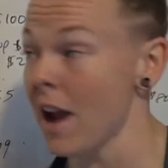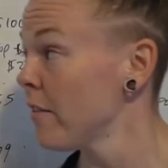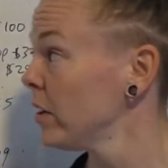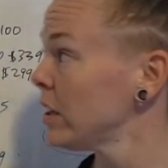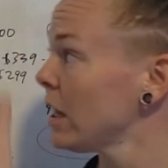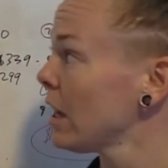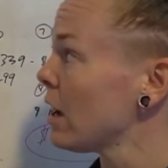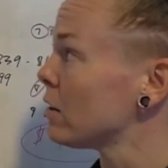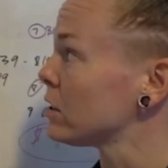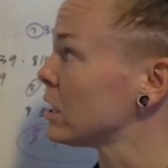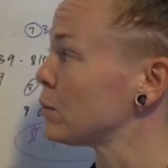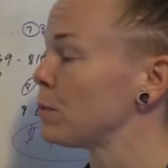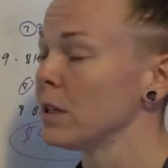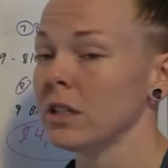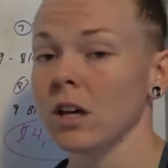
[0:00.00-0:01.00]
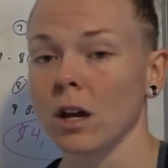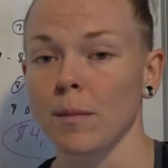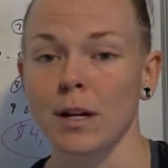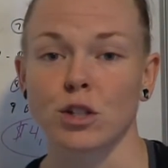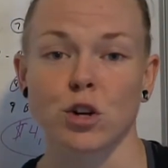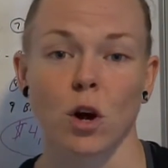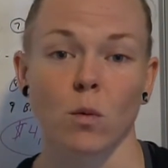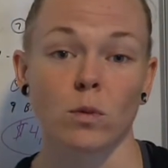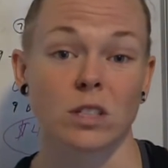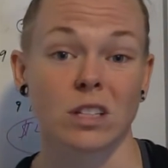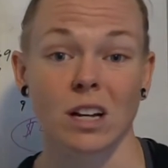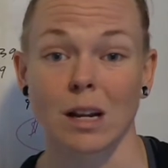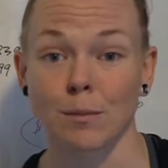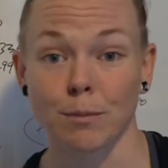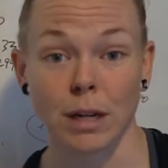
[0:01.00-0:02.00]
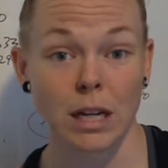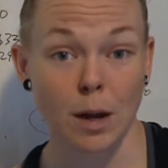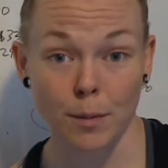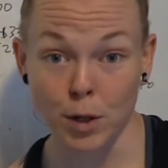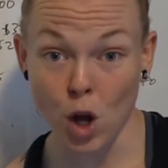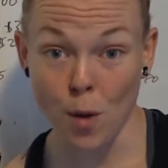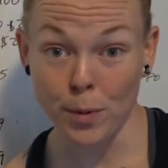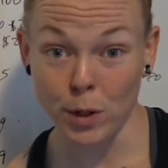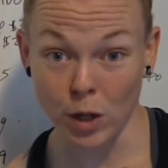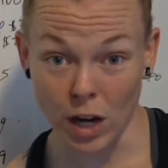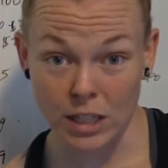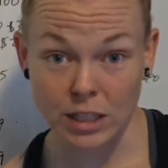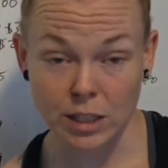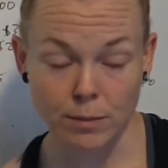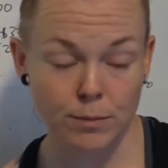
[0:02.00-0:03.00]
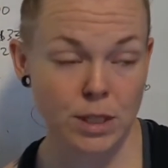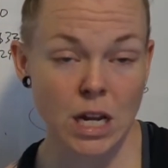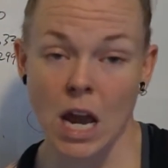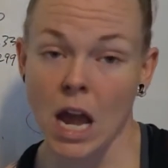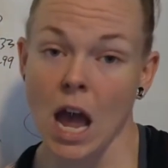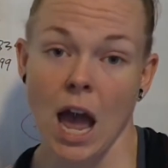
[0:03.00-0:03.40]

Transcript: Everything else that's been done on my truck was done at BWW Customs,